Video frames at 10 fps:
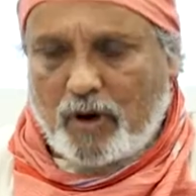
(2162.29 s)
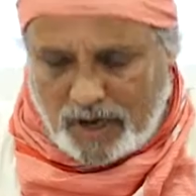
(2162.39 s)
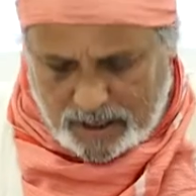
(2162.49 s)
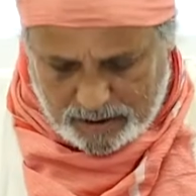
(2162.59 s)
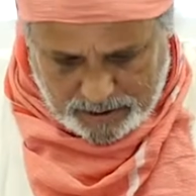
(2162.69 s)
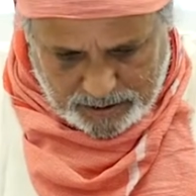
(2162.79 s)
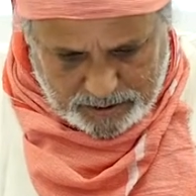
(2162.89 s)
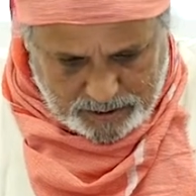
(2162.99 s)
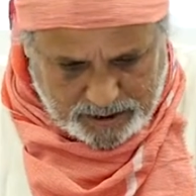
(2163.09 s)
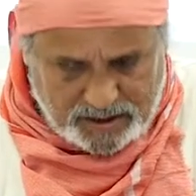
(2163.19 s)
product,
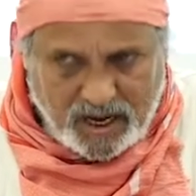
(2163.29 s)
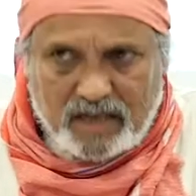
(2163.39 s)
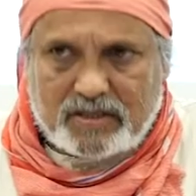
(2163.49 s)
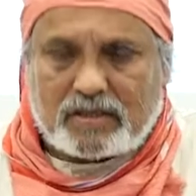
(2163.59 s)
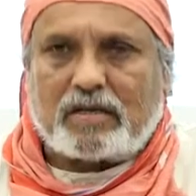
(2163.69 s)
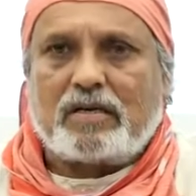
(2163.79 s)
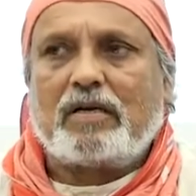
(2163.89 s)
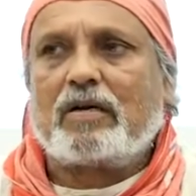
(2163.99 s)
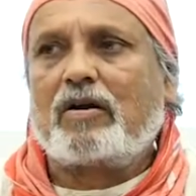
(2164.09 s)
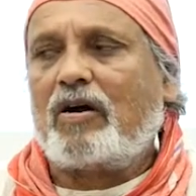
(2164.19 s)
disaster,
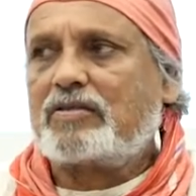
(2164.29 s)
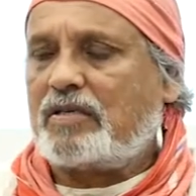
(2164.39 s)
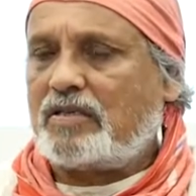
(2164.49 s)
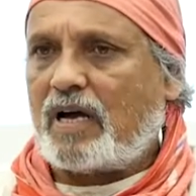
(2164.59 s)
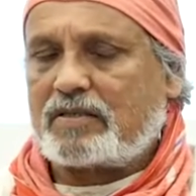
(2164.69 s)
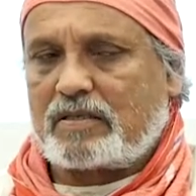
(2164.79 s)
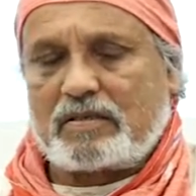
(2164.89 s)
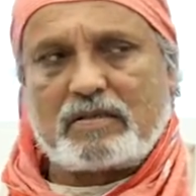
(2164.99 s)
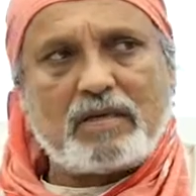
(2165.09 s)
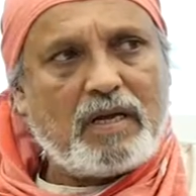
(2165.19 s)
gross disaster.
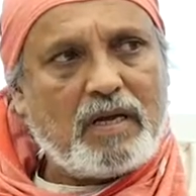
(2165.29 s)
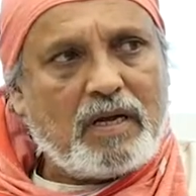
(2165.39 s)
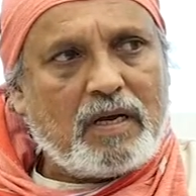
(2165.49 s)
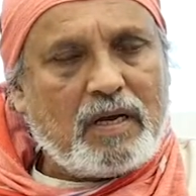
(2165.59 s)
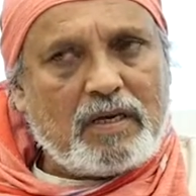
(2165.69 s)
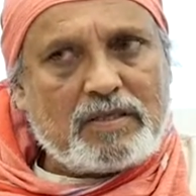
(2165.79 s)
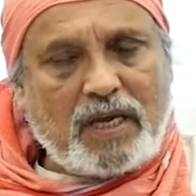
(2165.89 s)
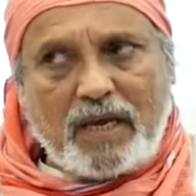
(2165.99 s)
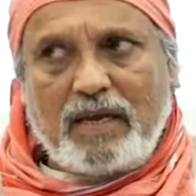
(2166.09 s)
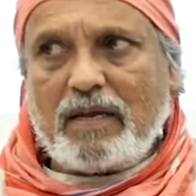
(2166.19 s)

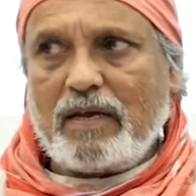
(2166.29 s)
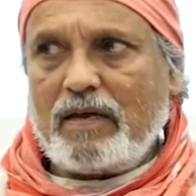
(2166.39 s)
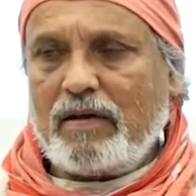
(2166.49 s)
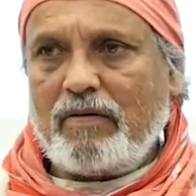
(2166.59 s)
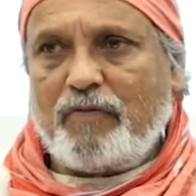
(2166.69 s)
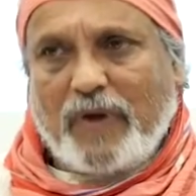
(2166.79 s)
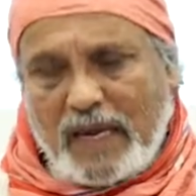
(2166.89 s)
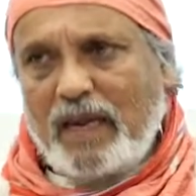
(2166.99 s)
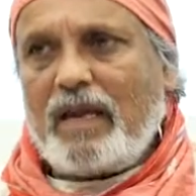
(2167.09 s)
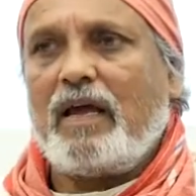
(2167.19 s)
See,
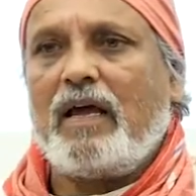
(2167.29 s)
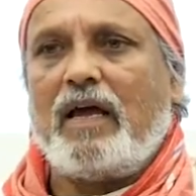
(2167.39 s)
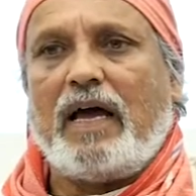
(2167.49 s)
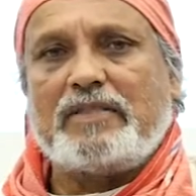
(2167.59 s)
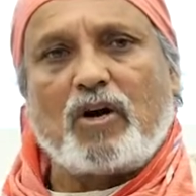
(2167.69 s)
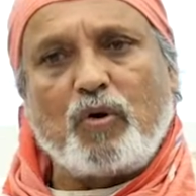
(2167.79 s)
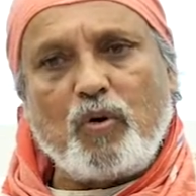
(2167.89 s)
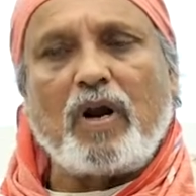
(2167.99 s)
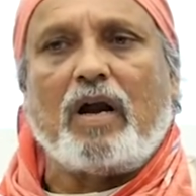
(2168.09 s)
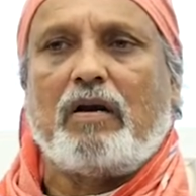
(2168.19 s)
we as a
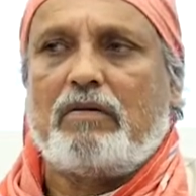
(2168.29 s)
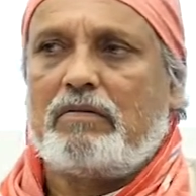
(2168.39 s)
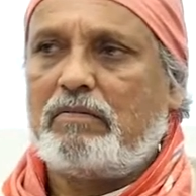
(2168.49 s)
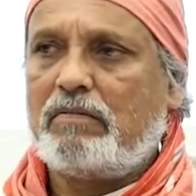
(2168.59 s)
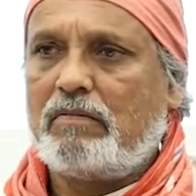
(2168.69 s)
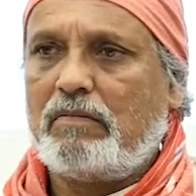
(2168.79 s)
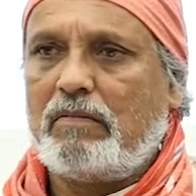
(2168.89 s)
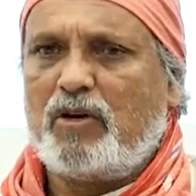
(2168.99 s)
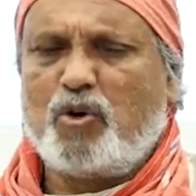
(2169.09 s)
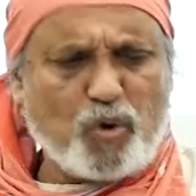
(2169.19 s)
rural
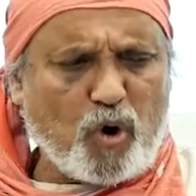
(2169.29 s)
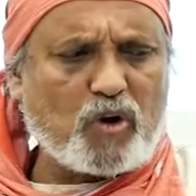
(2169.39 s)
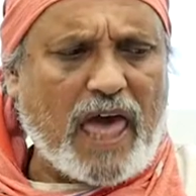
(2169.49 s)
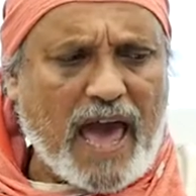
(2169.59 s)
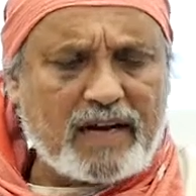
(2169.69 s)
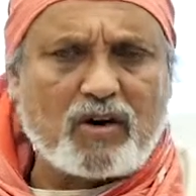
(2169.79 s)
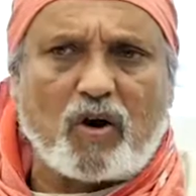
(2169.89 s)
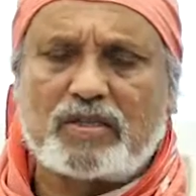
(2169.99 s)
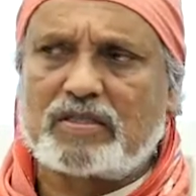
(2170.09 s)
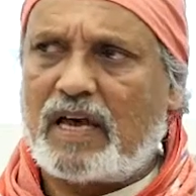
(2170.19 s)
do not
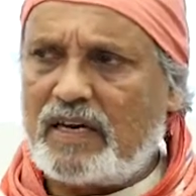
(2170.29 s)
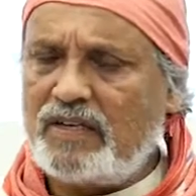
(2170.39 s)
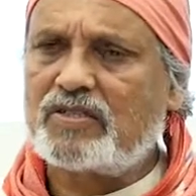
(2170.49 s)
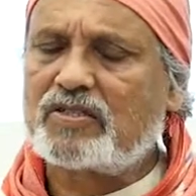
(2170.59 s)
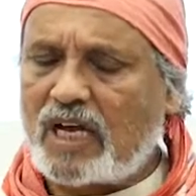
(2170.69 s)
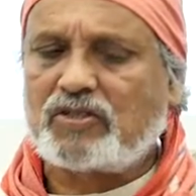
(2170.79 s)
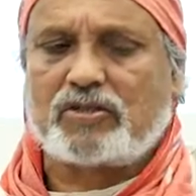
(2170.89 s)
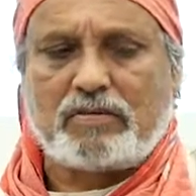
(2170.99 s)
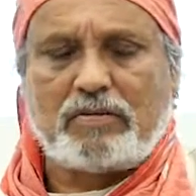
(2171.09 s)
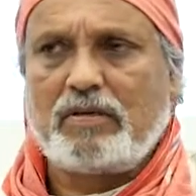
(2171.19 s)
acknowledge any such